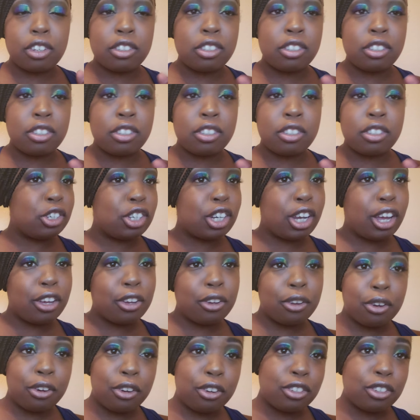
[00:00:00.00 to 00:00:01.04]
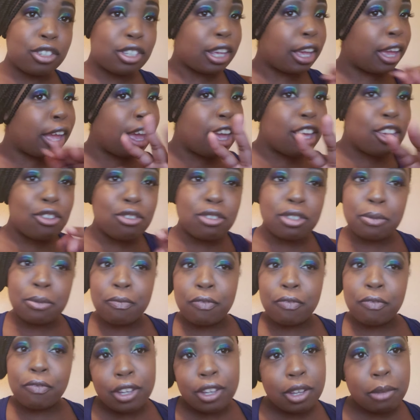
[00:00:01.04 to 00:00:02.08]
some of the shot girls and have you some
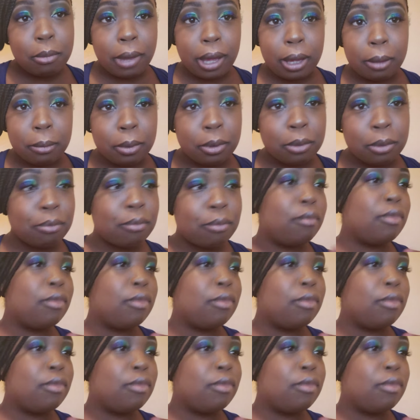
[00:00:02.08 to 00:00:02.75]
fun, baby.